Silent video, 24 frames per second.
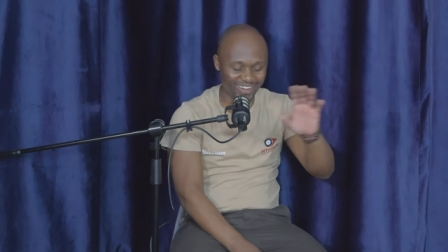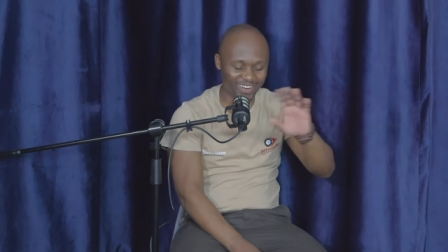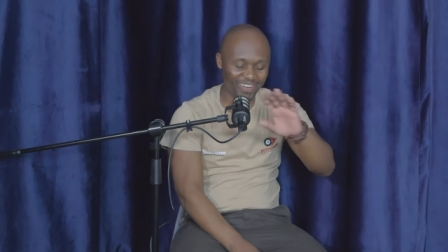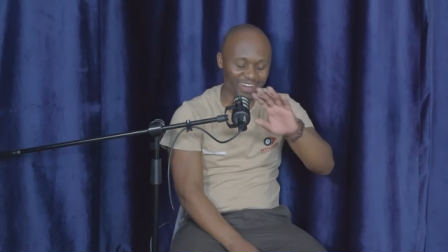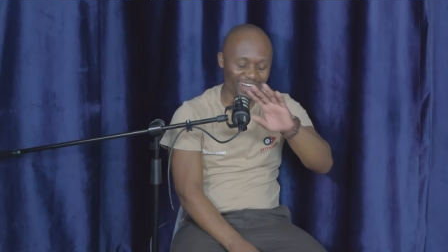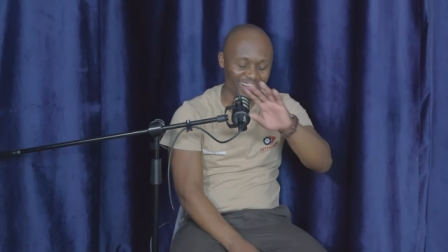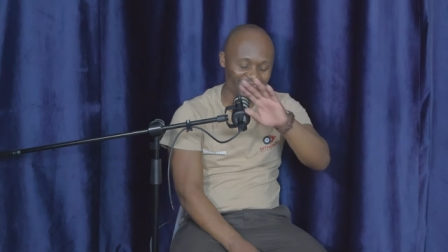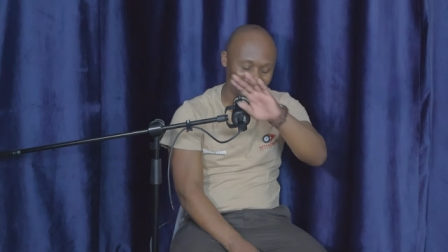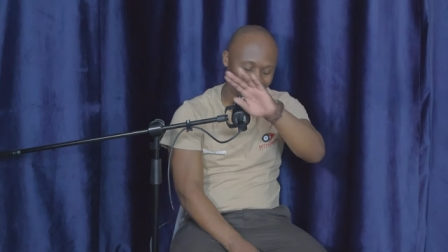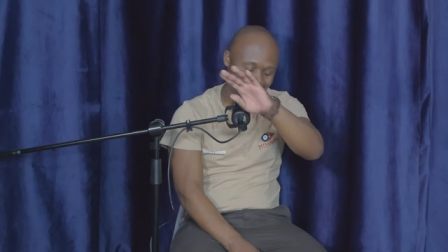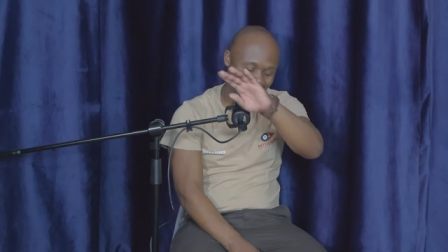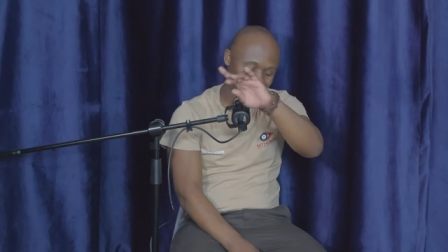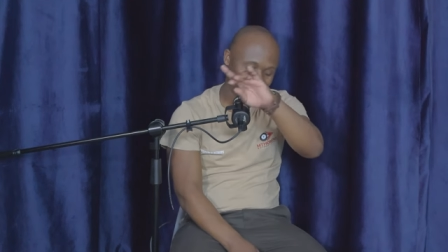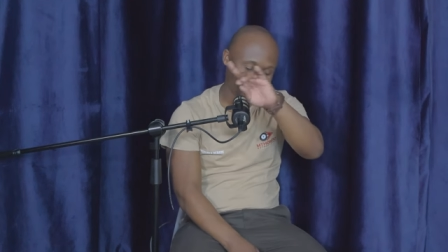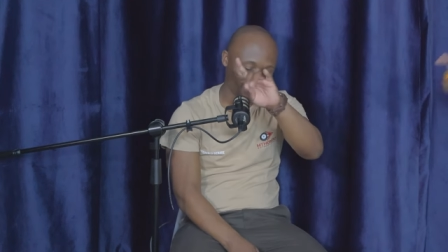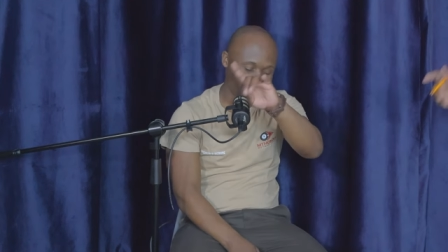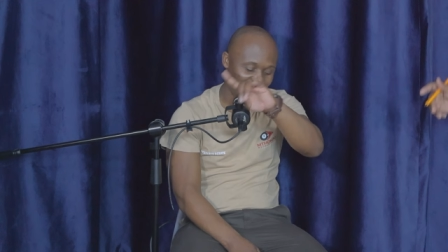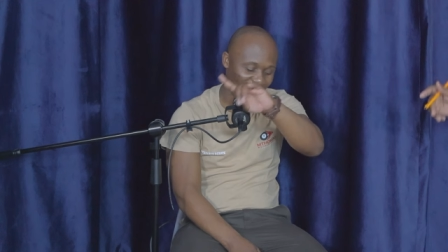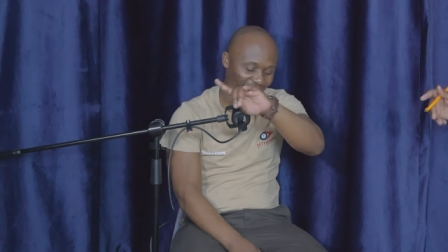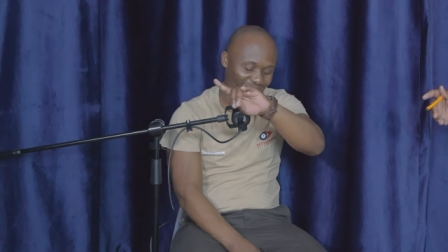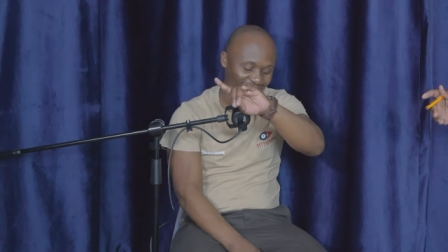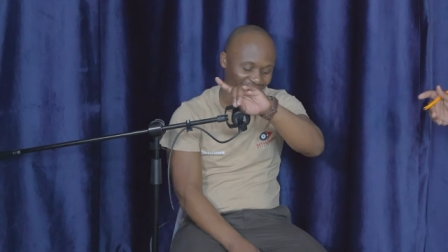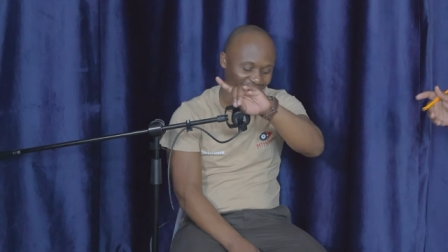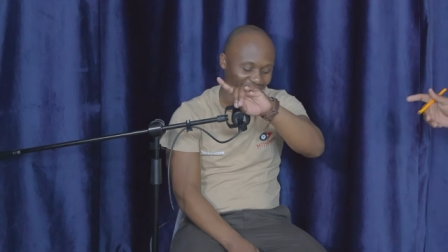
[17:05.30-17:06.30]
you know what it's
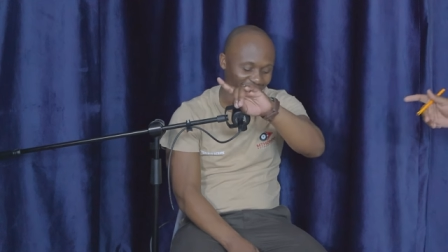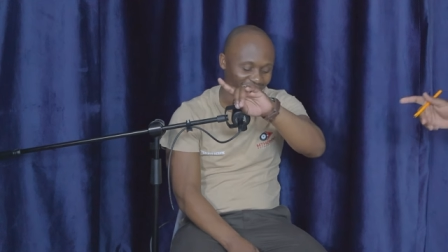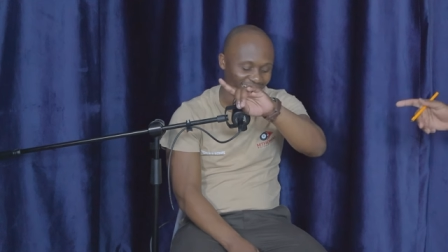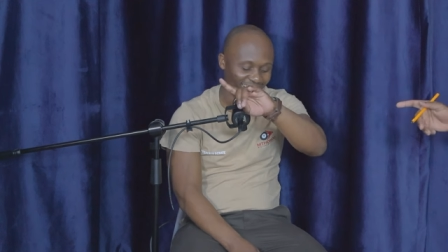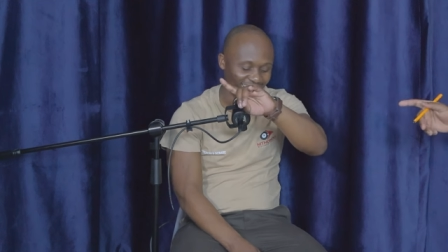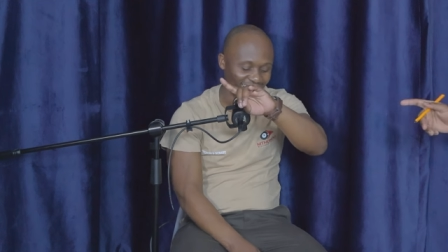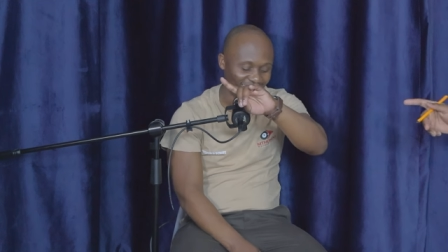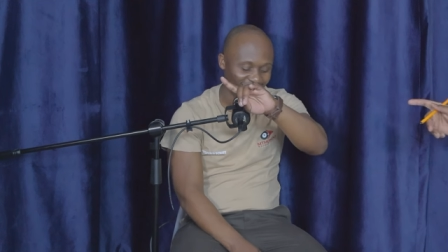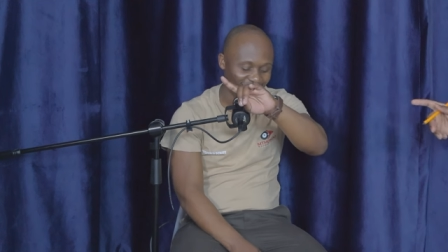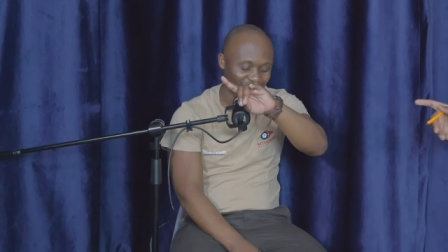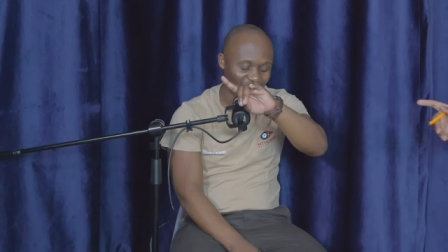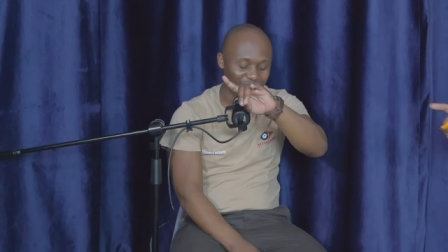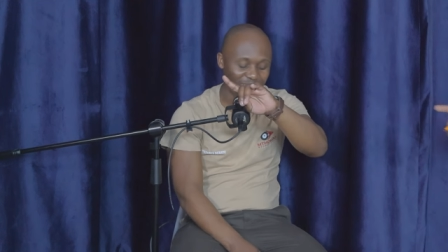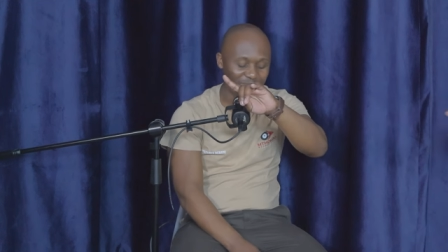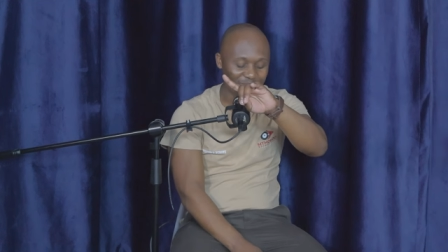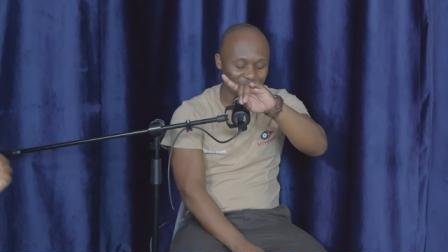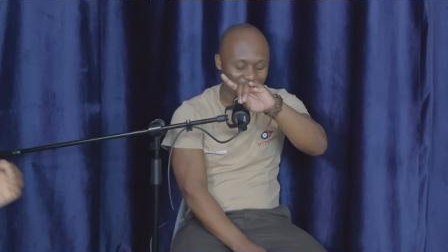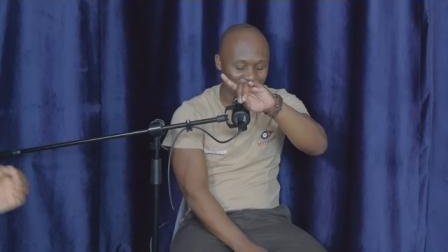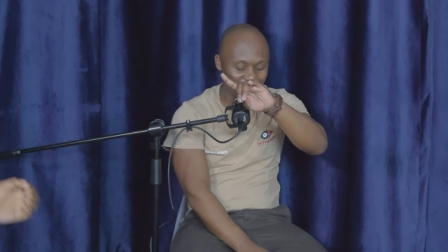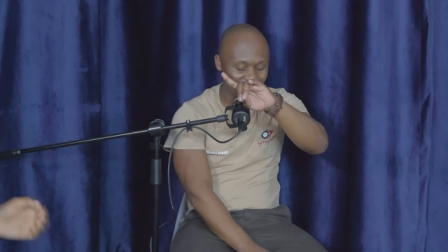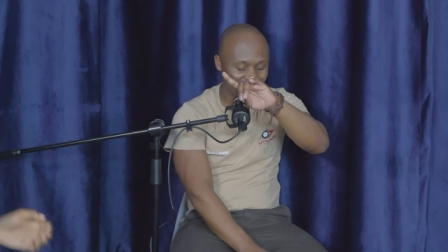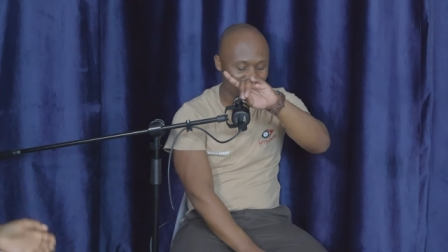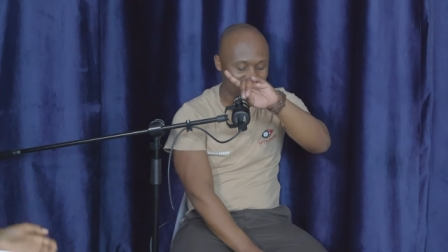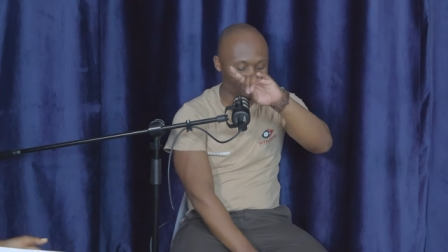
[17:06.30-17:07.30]
fine you, you
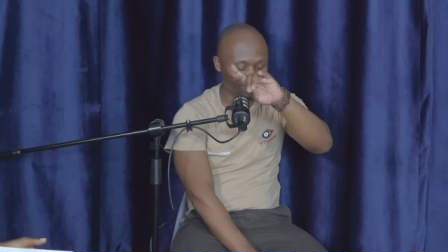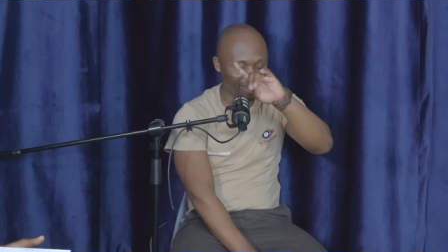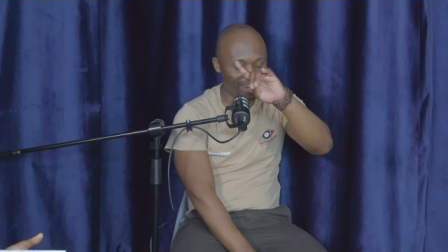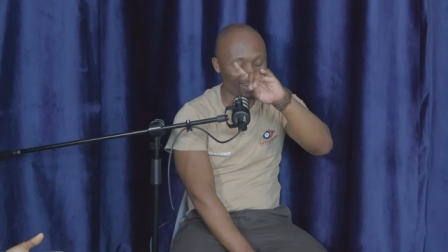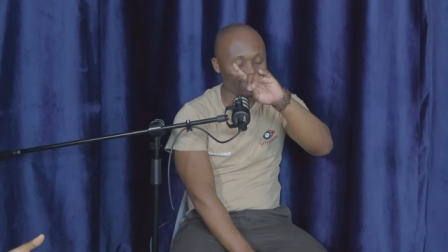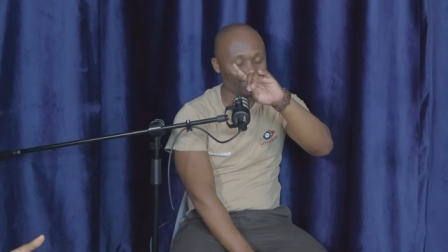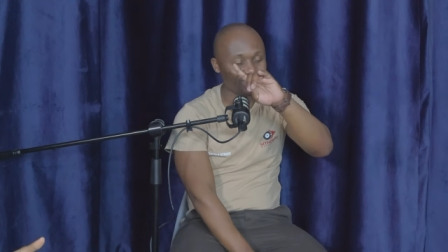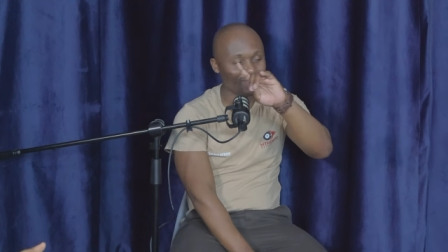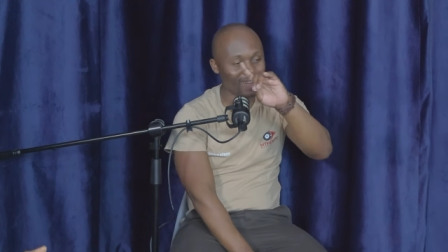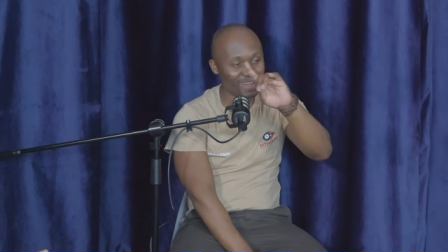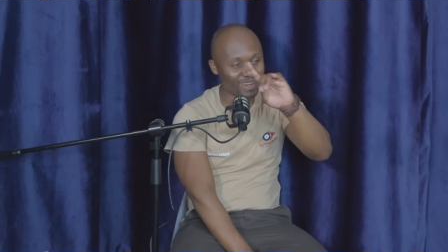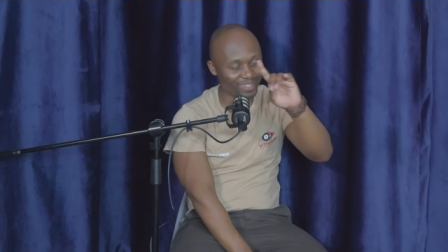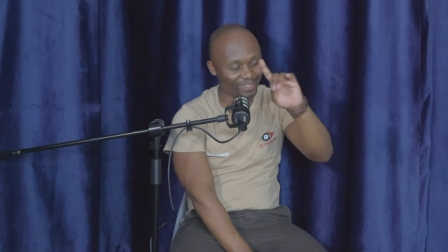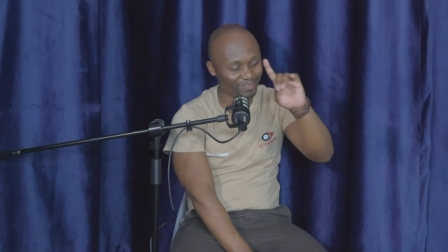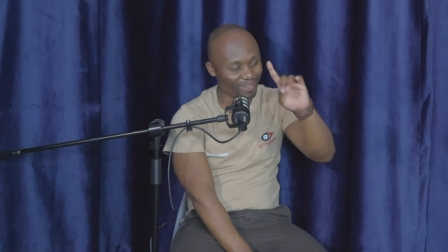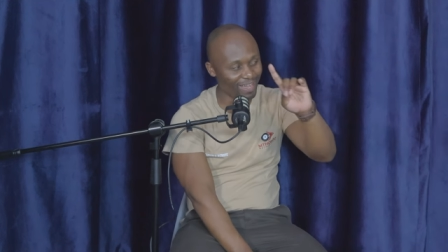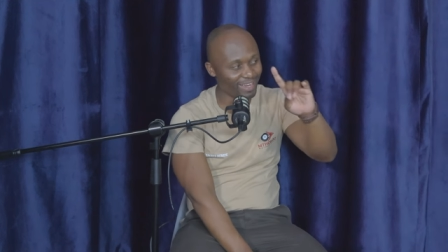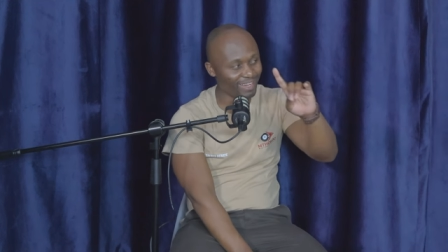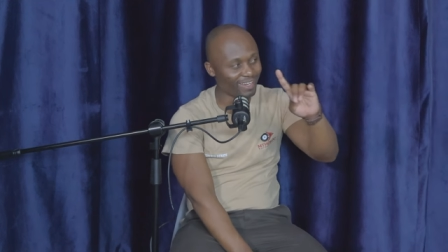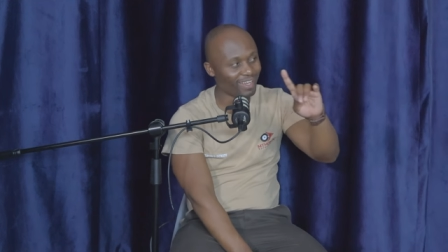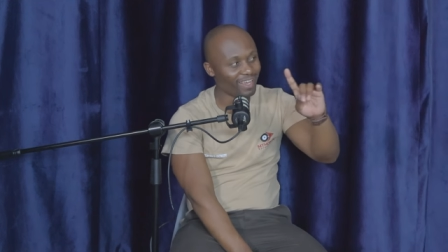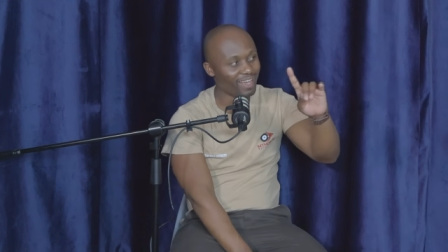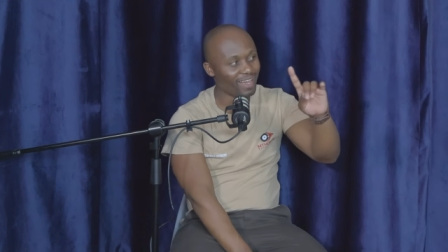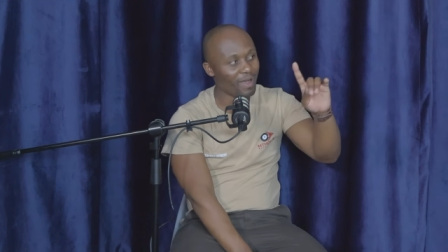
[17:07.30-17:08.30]
know what it's fine it's fine it's
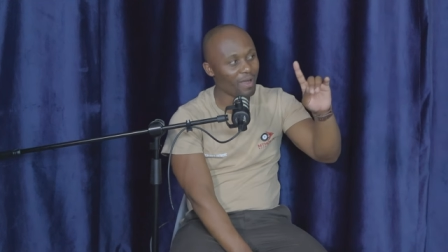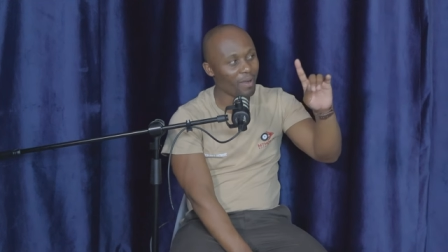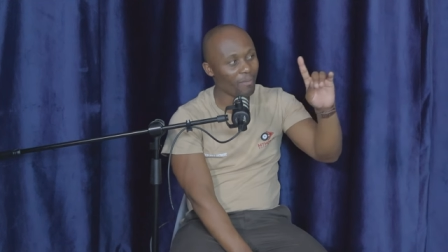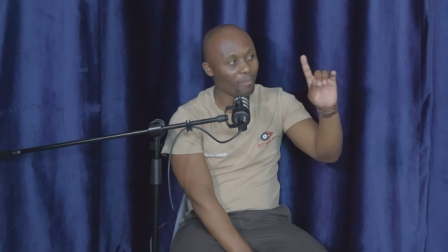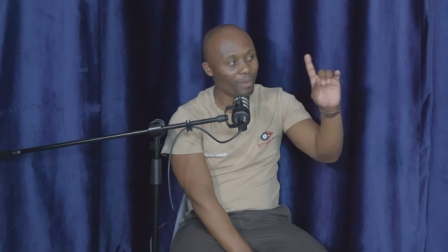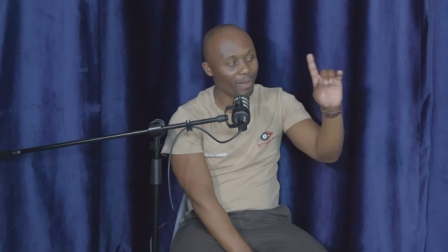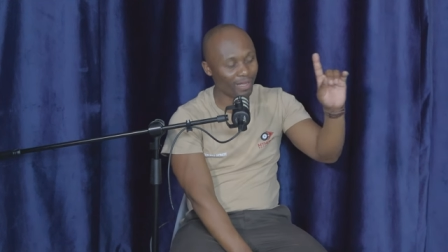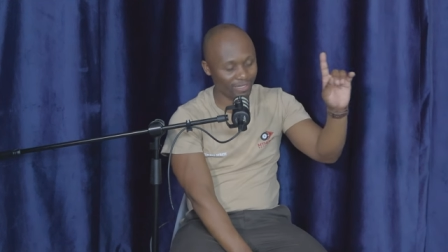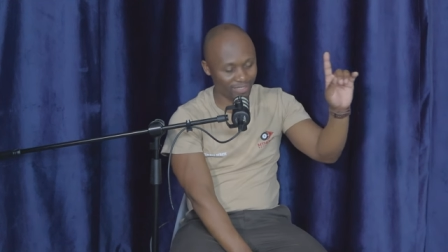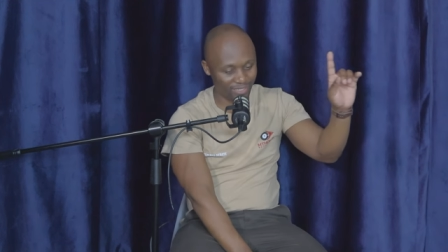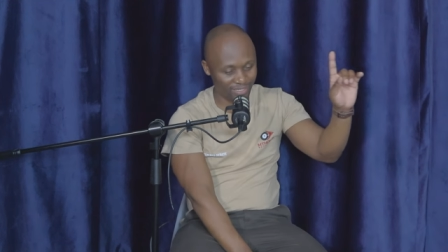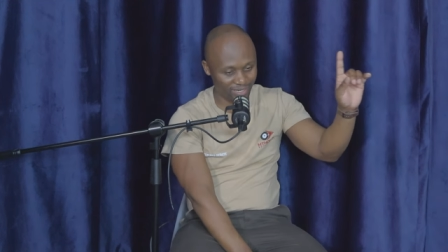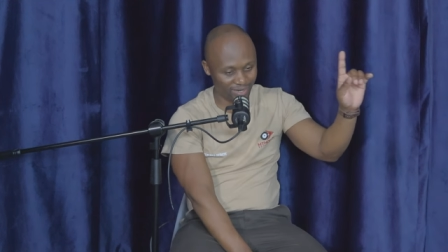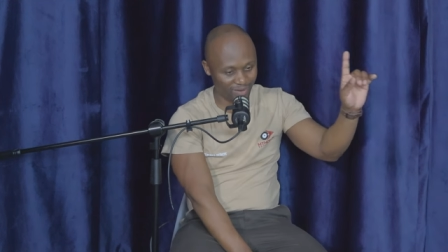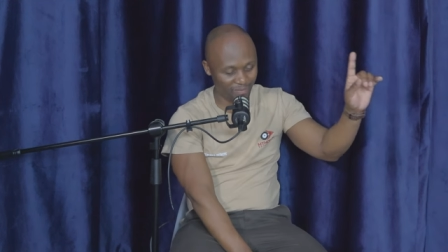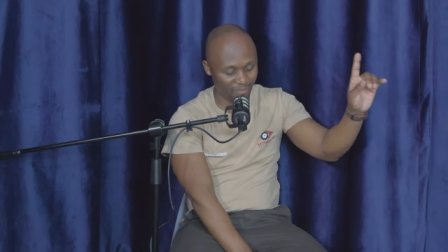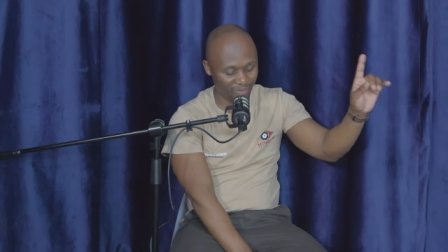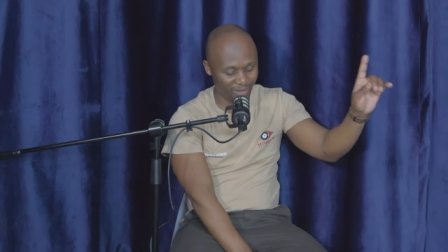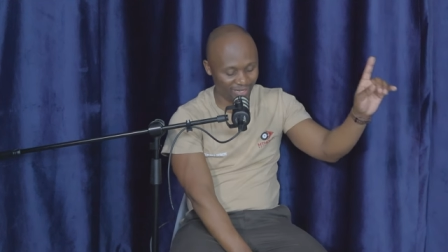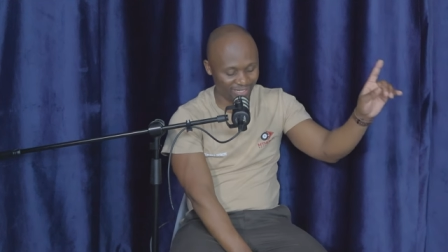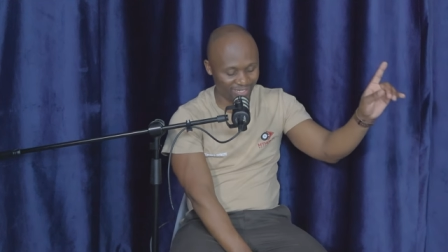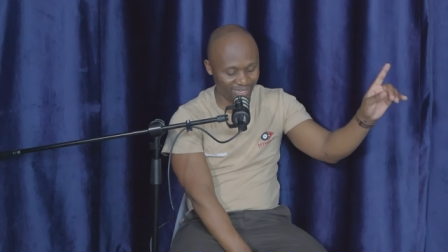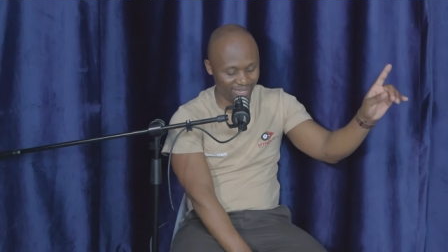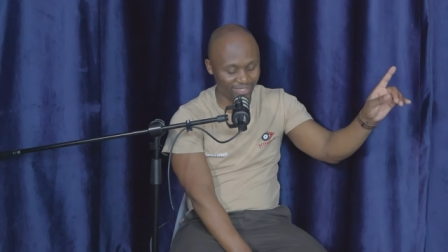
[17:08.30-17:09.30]
fine but
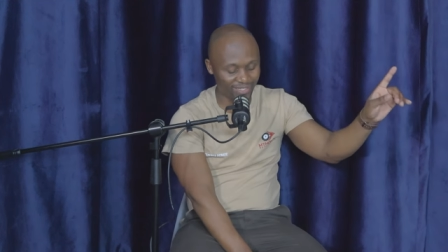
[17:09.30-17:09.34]
but